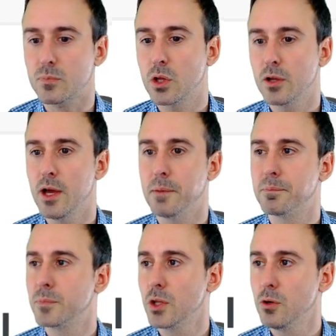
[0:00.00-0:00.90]
Okay,
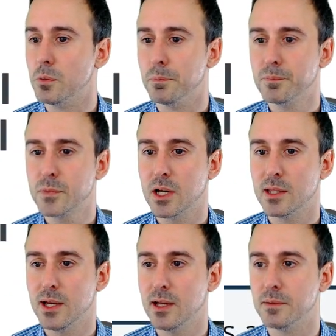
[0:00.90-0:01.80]
cool, got
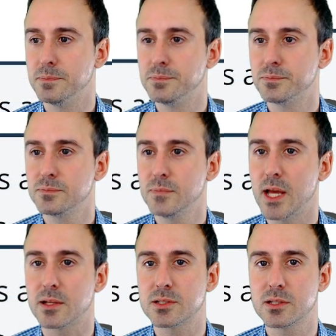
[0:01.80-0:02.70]
that.
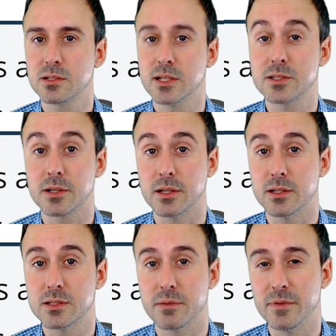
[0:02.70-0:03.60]
Next, let's look at
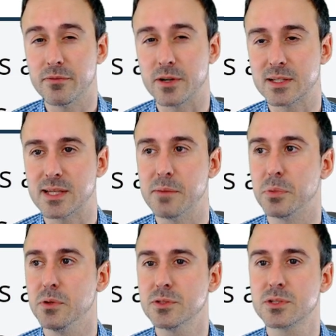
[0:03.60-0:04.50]
some different
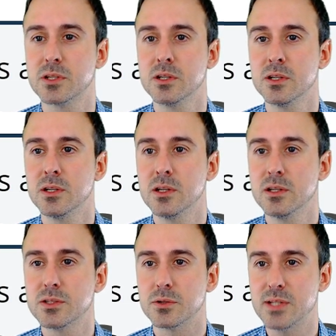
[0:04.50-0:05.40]
examples.
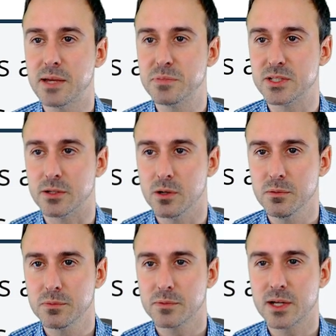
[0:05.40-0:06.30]
So type zero,
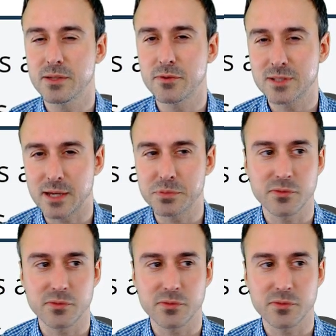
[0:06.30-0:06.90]
we got different types of